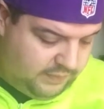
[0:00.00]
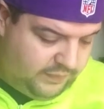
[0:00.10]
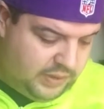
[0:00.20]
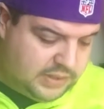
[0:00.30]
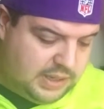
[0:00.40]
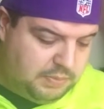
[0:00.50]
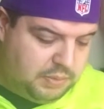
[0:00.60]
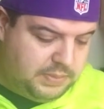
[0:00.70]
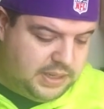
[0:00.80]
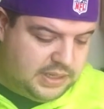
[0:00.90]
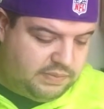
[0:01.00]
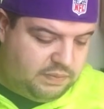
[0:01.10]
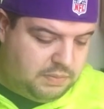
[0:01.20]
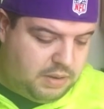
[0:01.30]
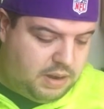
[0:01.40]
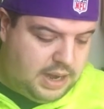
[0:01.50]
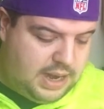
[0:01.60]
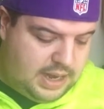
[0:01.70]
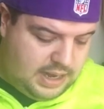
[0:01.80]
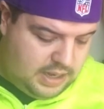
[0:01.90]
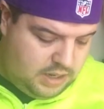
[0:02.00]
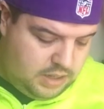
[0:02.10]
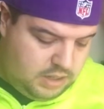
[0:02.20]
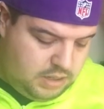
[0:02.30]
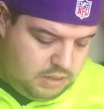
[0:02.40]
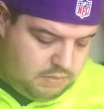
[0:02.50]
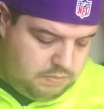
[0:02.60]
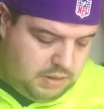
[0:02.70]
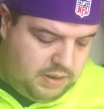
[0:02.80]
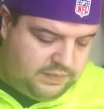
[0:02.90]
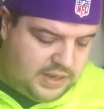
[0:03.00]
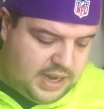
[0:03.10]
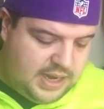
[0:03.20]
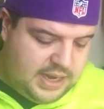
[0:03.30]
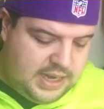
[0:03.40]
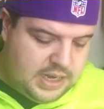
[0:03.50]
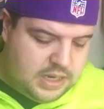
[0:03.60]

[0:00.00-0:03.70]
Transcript: fiance bought me this for my birthday